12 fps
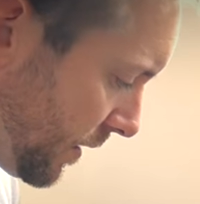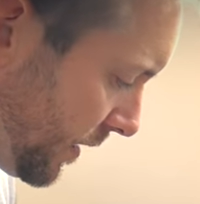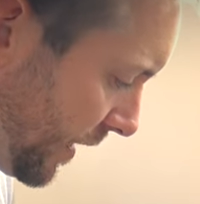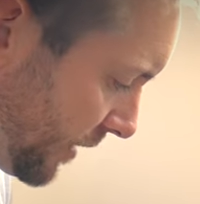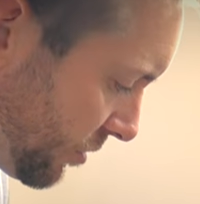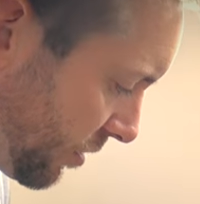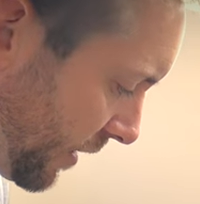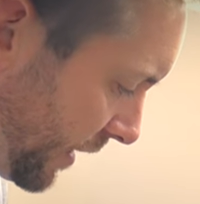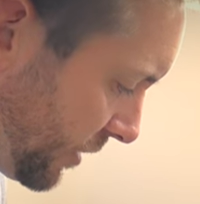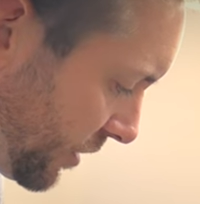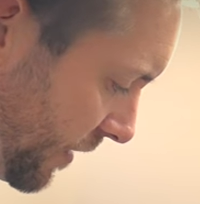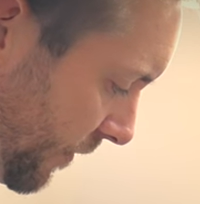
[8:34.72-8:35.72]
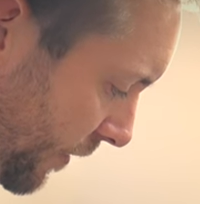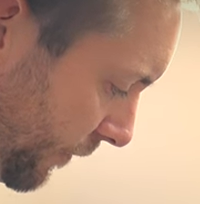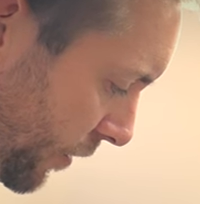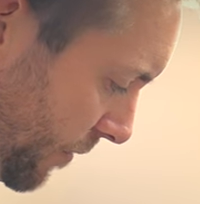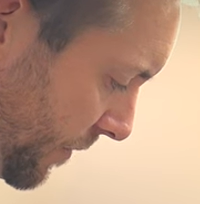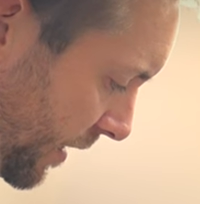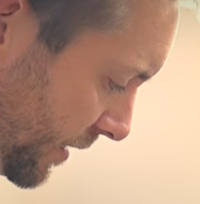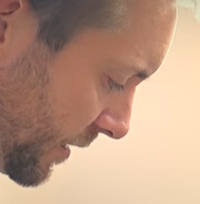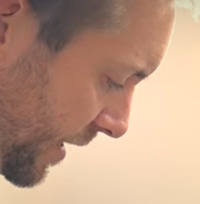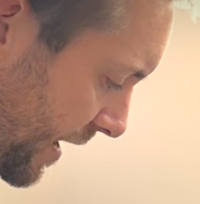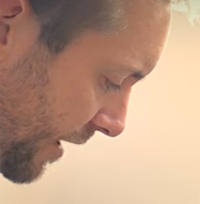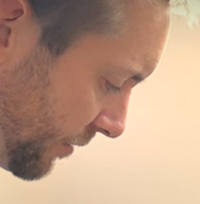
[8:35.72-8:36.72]
Literally, just give it a few minutes
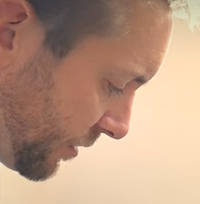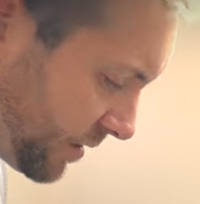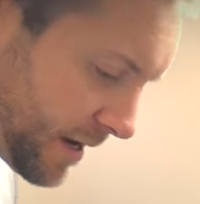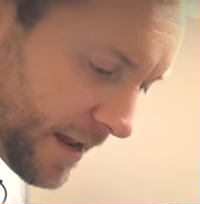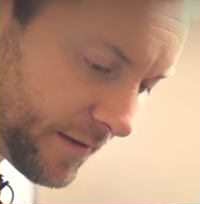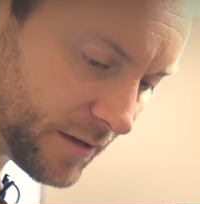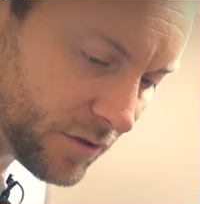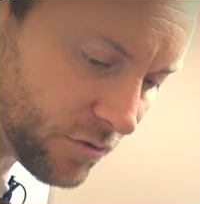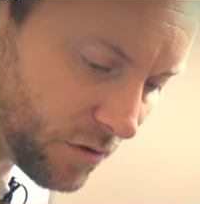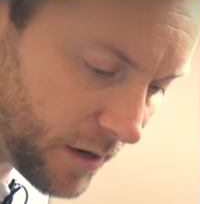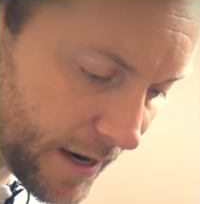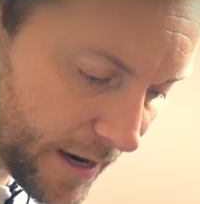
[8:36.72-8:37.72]
now, just let this dry